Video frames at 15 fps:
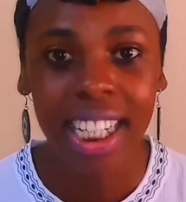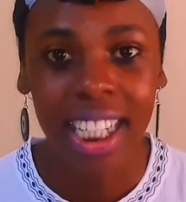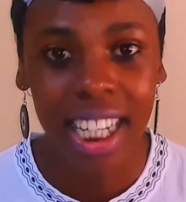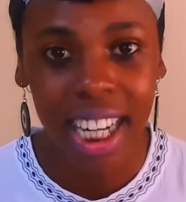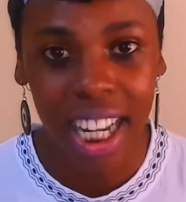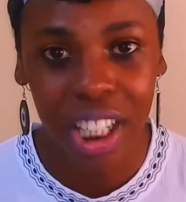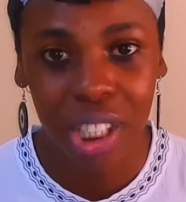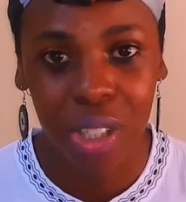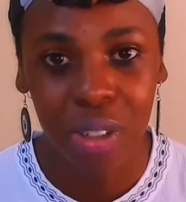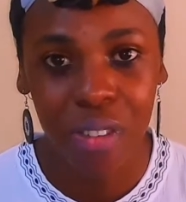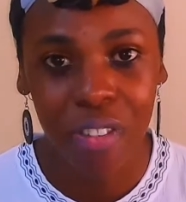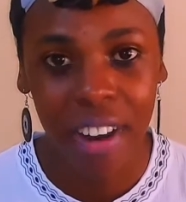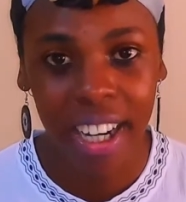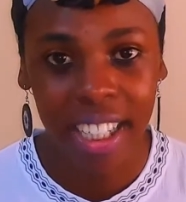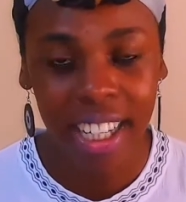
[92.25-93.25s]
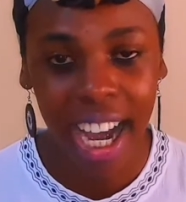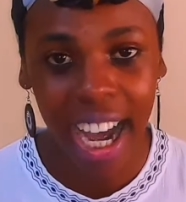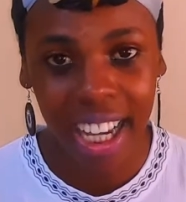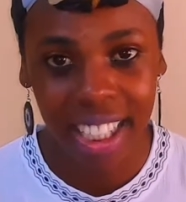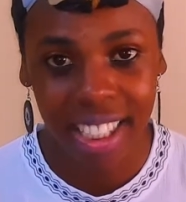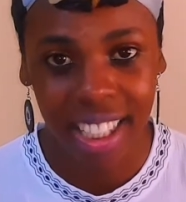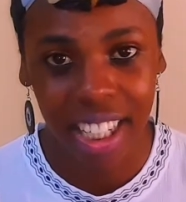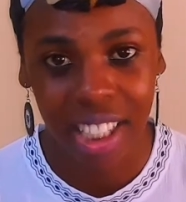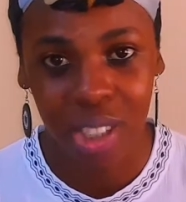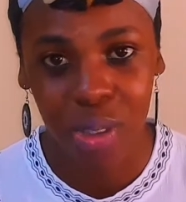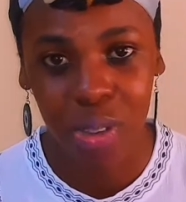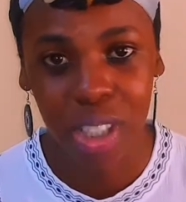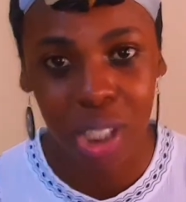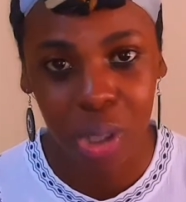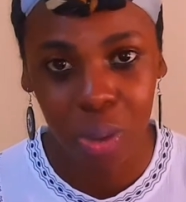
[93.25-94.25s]
it lets you find answers
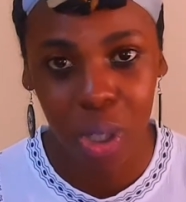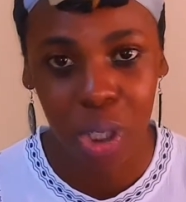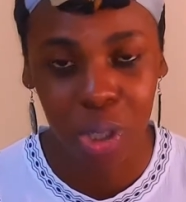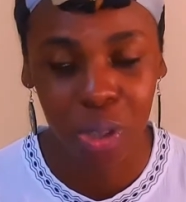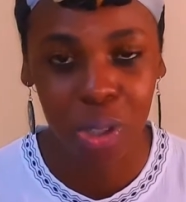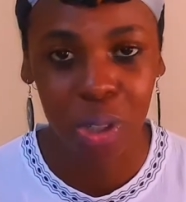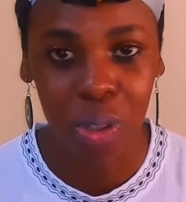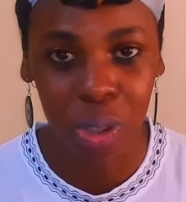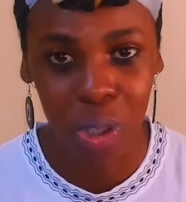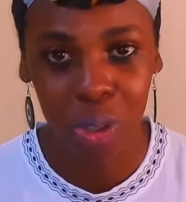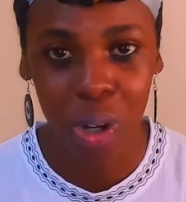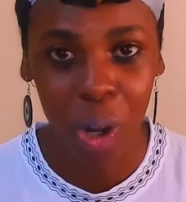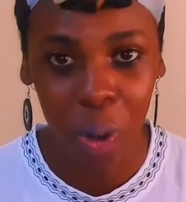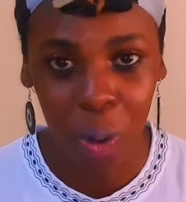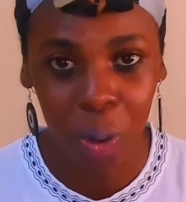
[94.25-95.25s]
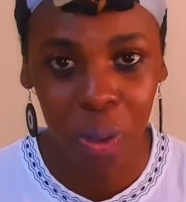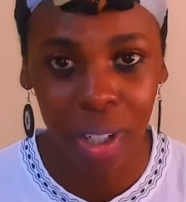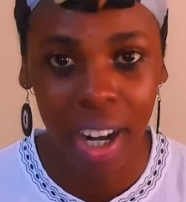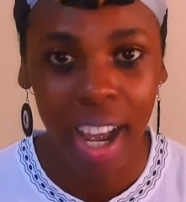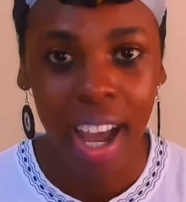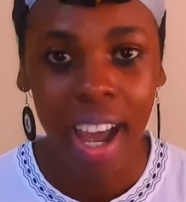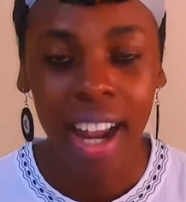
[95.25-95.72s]
to this question on your own.